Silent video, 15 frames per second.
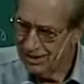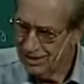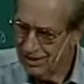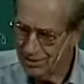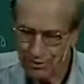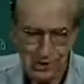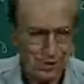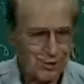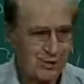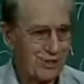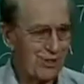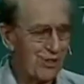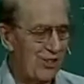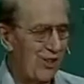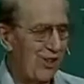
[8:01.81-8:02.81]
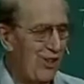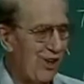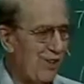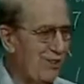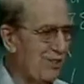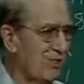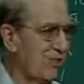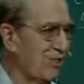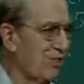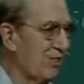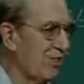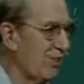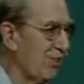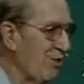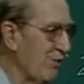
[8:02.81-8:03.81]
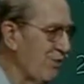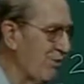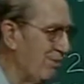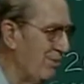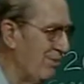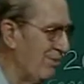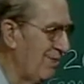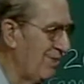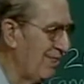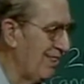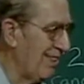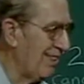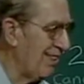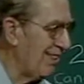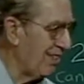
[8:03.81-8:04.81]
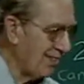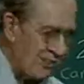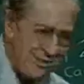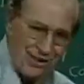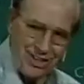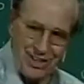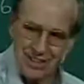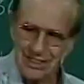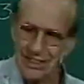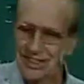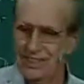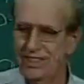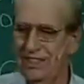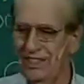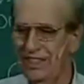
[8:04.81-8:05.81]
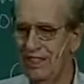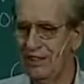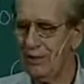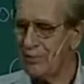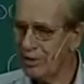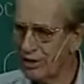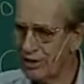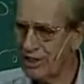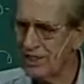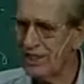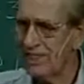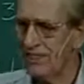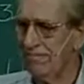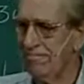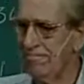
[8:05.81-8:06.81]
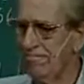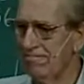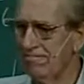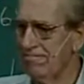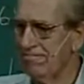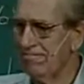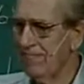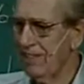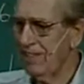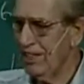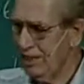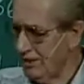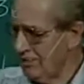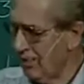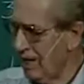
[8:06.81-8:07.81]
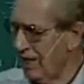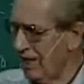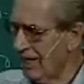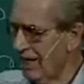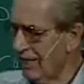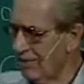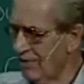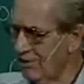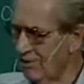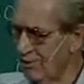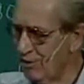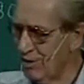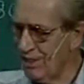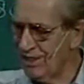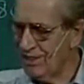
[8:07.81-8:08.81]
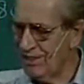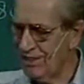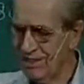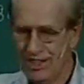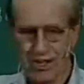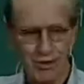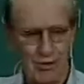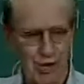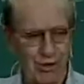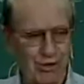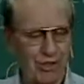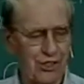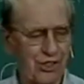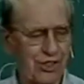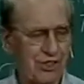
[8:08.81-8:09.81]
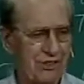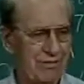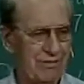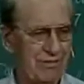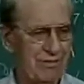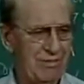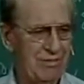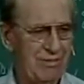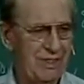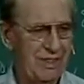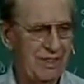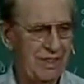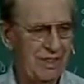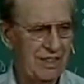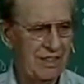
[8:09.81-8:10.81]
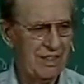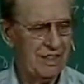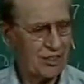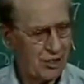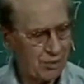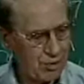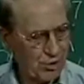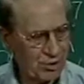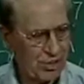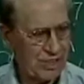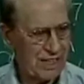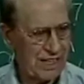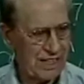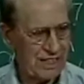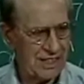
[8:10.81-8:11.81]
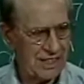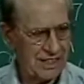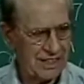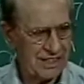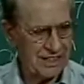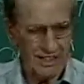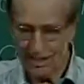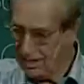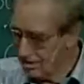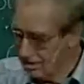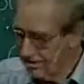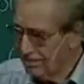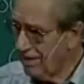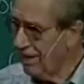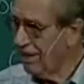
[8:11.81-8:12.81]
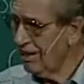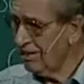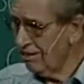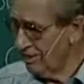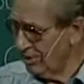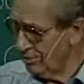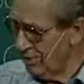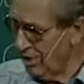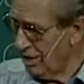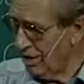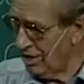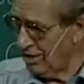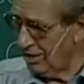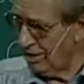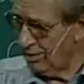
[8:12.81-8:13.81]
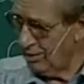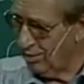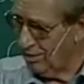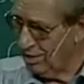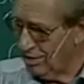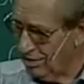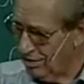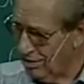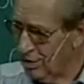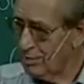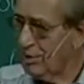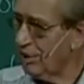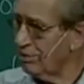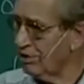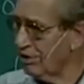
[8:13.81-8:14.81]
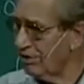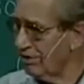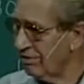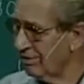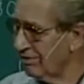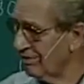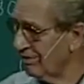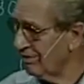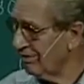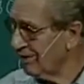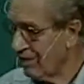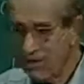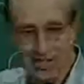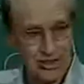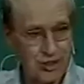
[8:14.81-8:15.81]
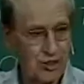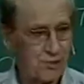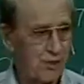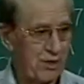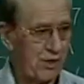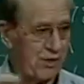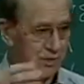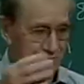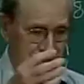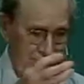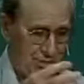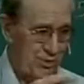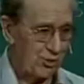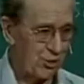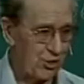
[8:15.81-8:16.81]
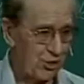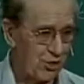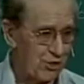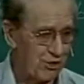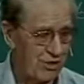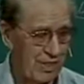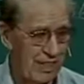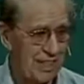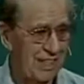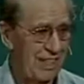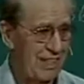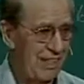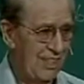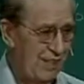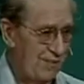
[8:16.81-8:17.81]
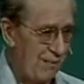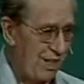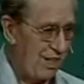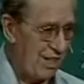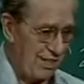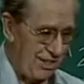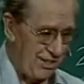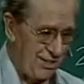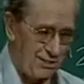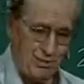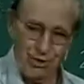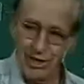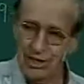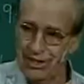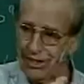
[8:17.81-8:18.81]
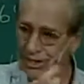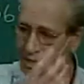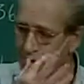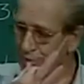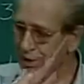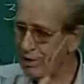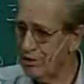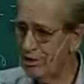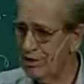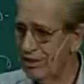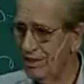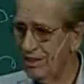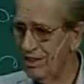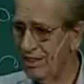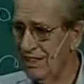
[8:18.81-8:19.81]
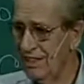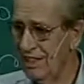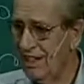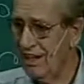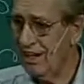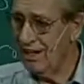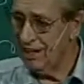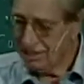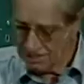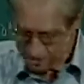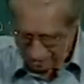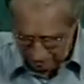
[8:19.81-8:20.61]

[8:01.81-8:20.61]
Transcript: which was also in whom? In Christ. He's a person. He's mind, will, emotion. He's a personality. God the Father is mind, will, emotion. God the Spirit, and I'm going to show that. Mind, will, emotion. All right, so